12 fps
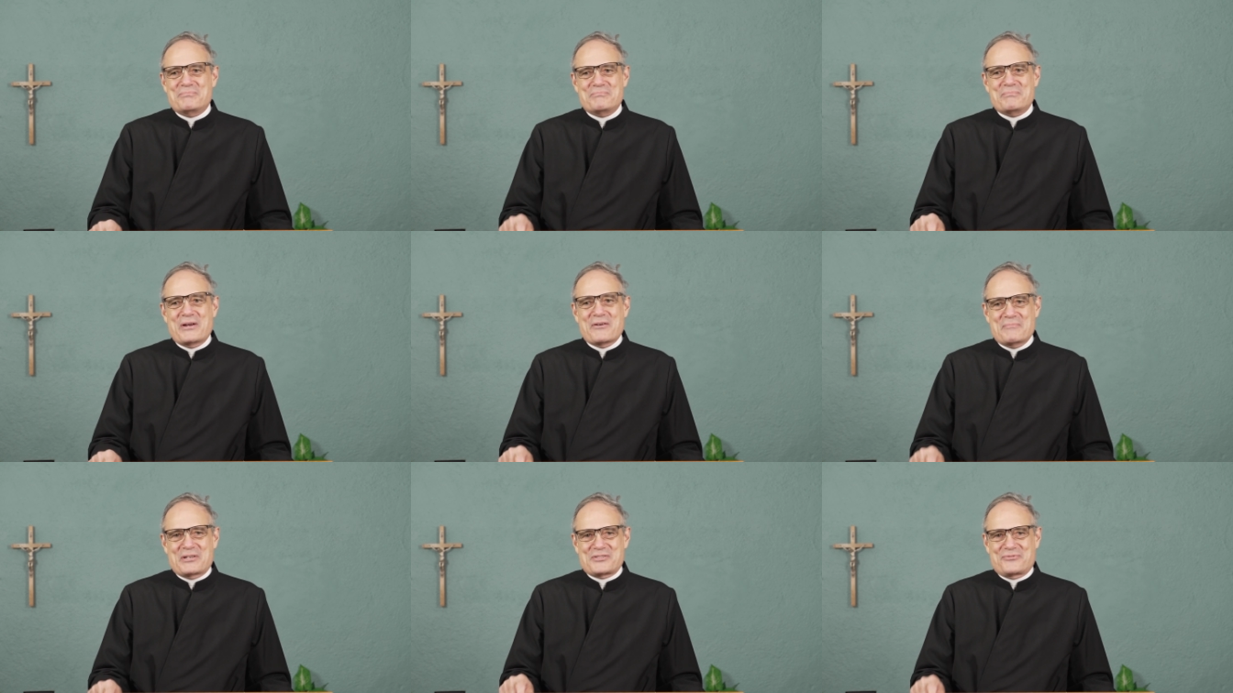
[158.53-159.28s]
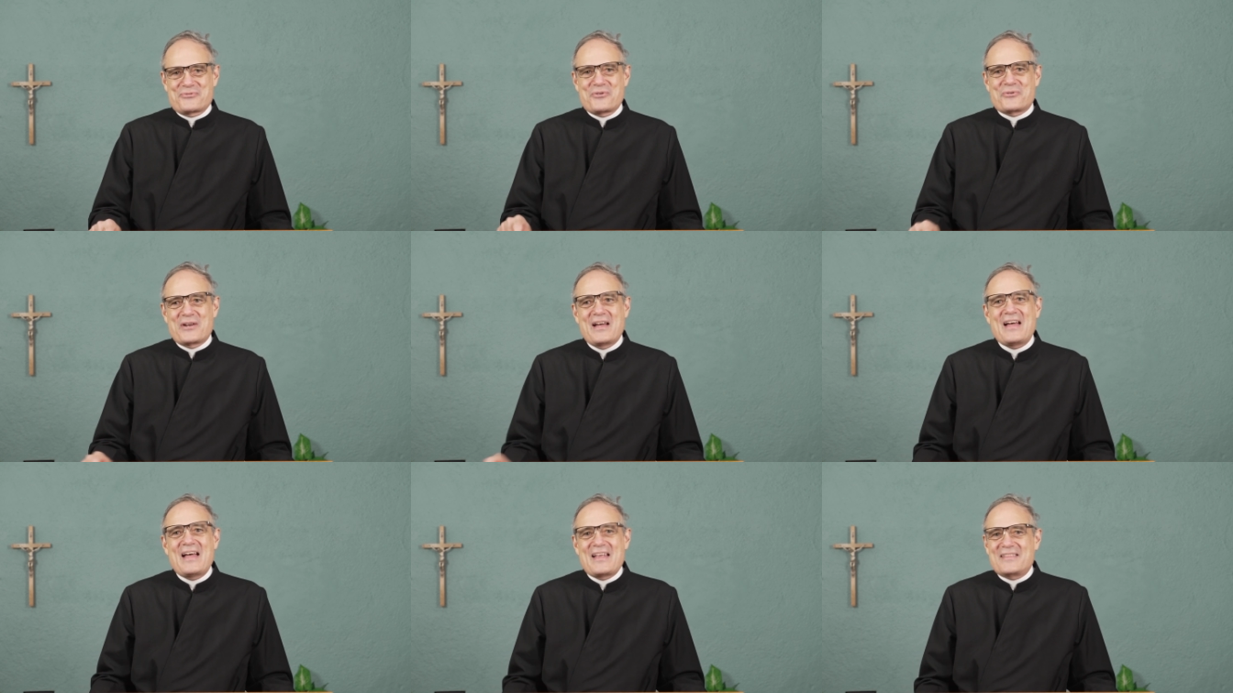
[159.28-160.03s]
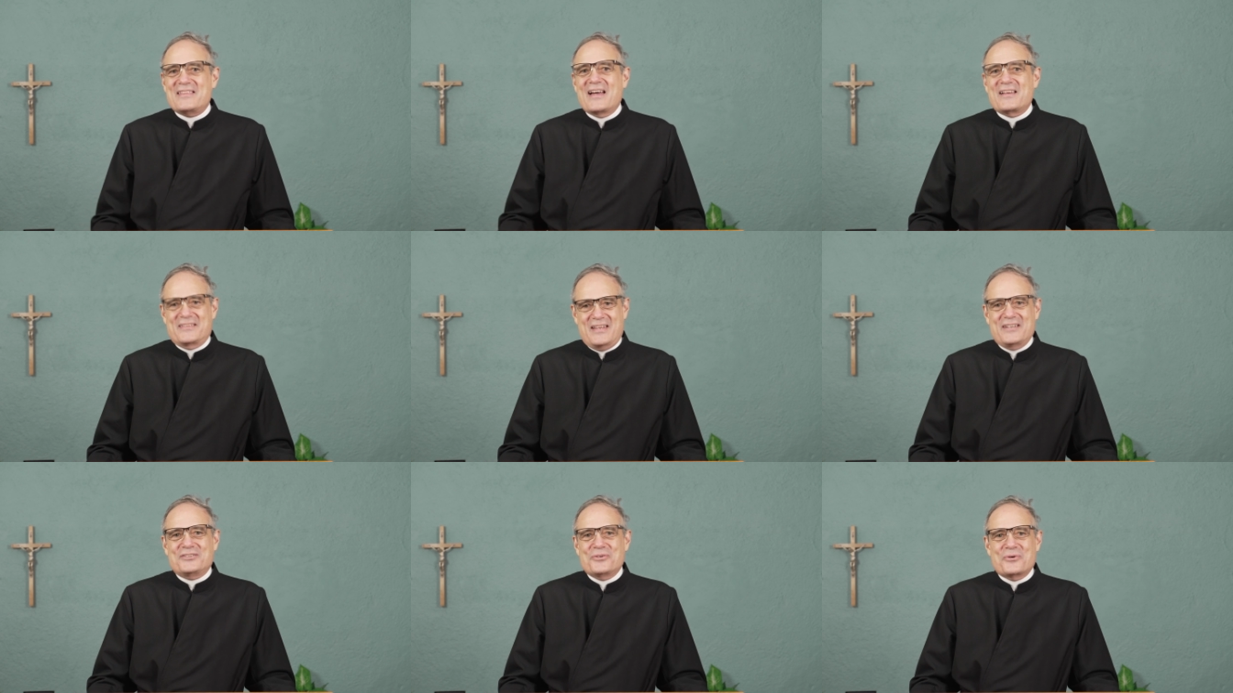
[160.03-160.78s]
bear much fruit, they
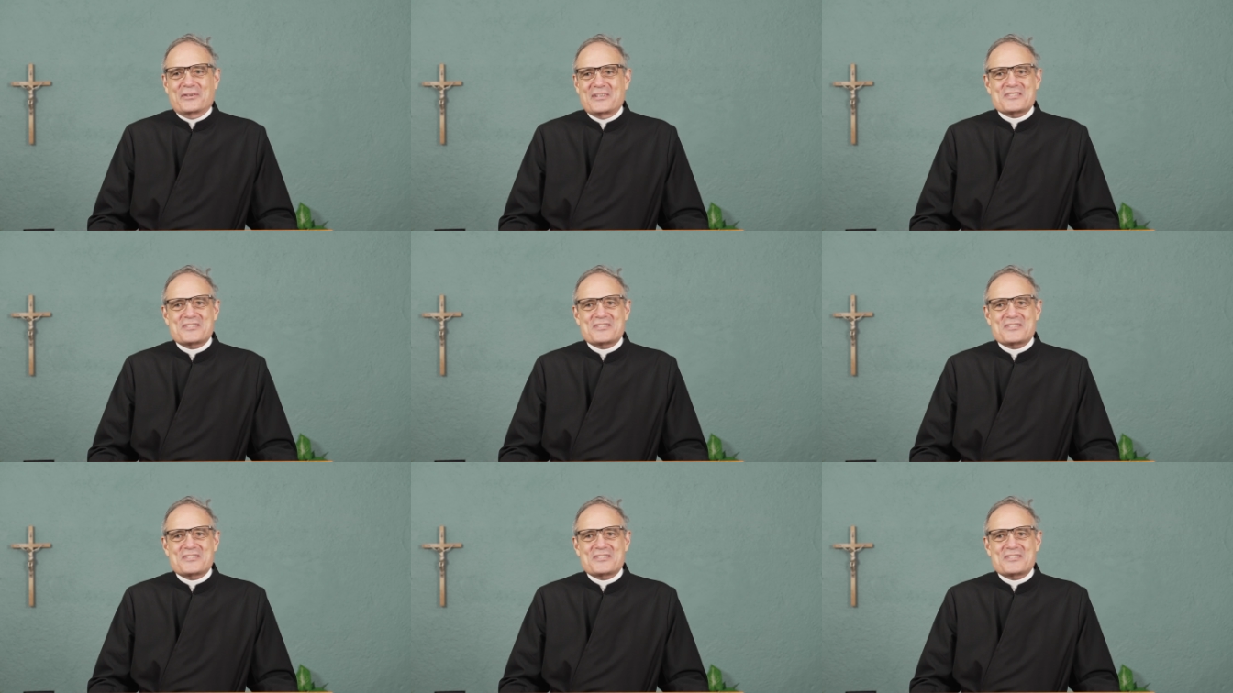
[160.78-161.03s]
they do it.